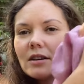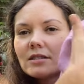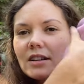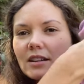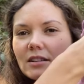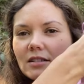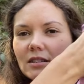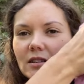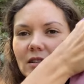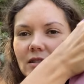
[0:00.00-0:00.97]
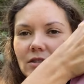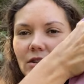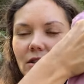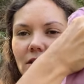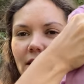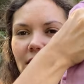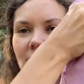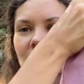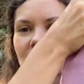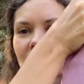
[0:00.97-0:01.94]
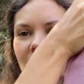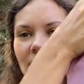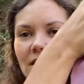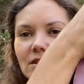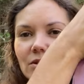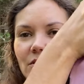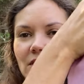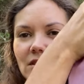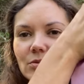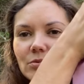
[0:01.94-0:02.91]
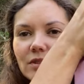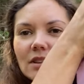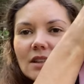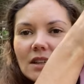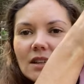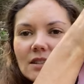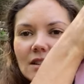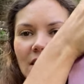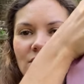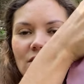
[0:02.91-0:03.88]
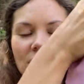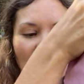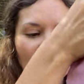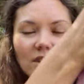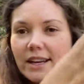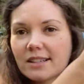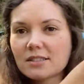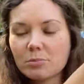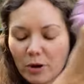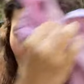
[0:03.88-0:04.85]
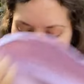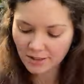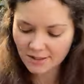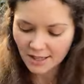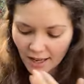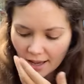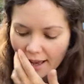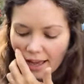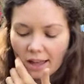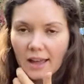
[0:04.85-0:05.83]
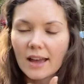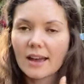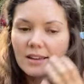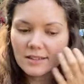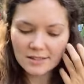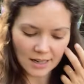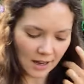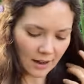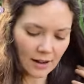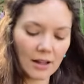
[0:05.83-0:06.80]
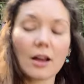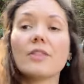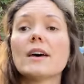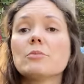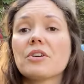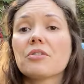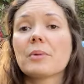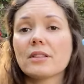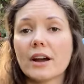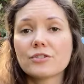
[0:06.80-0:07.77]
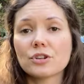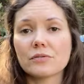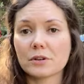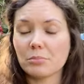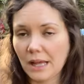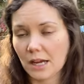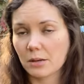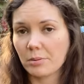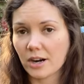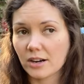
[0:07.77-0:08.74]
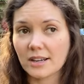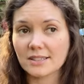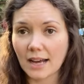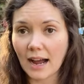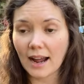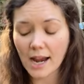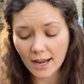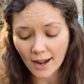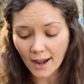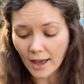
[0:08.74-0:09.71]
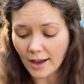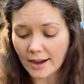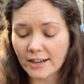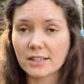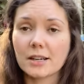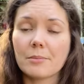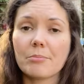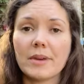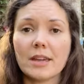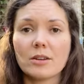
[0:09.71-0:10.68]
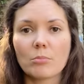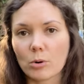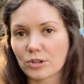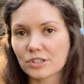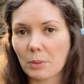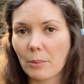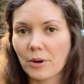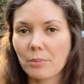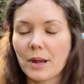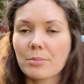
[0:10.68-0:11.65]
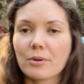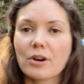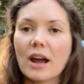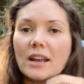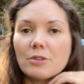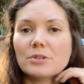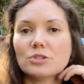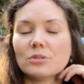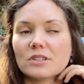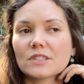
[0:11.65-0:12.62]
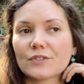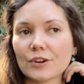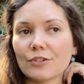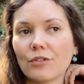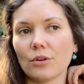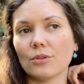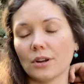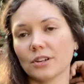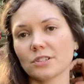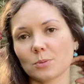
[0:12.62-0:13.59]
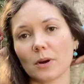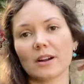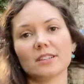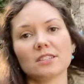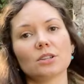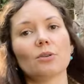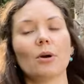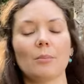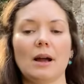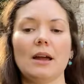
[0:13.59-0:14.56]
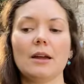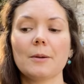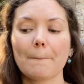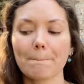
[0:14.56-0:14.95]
Technically, these are all linens. So this is really neat. I just loved that experiment. And then with my leftover blackberry dye, I made more spellbook paper, and I've been doing this for a few years where I soak my